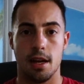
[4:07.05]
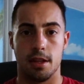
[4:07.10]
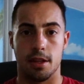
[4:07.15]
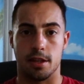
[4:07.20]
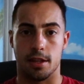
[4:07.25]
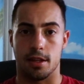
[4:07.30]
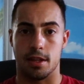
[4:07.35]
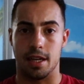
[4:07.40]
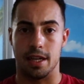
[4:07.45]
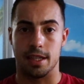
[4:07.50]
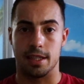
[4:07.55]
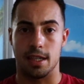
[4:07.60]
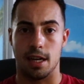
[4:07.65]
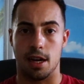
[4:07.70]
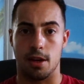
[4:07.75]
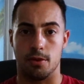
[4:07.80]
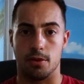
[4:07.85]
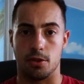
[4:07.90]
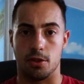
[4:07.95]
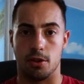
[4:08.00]
the things that
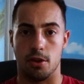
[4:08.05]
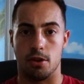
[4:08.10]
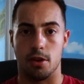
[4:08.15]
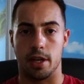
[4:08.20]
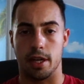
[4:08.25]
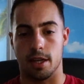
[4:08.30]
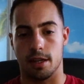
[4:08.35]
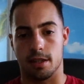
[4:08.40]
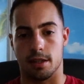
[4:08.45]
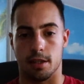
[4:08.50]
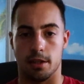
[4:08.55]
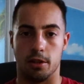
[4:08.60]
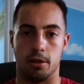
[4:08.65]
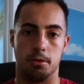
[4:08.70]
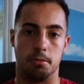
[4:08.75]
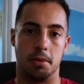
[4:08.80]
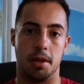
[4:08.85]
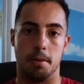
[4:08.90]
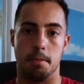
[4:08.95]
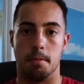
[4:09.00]
I was learning is a little
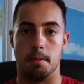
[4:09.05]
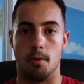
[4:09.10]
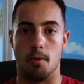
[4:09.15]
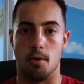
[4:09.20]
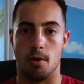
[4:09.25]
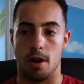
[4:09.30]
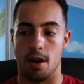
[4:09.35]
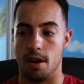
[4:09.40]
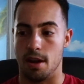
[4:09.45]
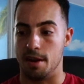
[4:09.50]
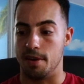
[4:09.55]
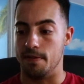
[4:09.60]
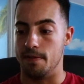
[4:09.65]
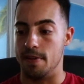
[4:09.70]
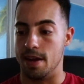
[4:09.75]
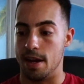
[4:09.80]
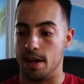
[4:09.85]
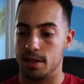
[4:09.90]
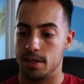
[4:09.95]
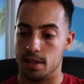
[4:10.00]
bit more
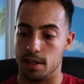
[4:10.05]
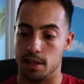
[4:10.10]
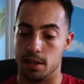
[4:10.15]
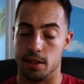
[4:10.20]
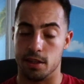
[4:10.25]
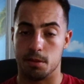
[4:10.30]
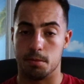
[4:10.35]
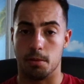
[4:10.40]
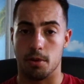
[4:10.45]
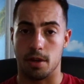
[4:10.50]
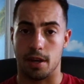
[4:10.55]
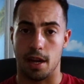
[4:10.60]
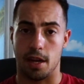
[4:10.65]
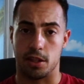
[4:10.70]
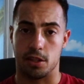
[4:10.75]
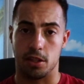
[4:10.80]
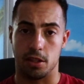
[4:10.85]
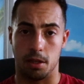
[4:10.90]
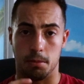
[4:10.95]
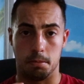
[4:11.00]
advanced, and this book
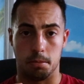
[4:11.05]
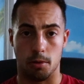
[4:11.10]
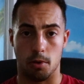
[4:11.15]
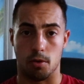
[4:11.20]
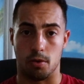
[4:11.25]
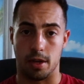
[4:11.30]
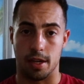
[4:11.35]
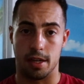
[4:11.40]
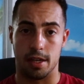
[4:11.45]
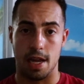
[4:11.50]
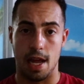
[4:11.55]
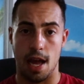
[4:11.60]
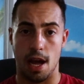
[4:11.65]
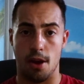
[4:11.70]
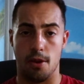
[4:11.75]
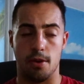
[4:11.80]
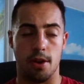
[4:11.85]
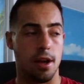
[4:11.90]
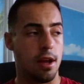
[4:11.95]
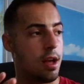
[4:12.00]
actually broke it
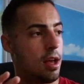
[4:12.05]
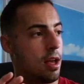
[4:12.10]
down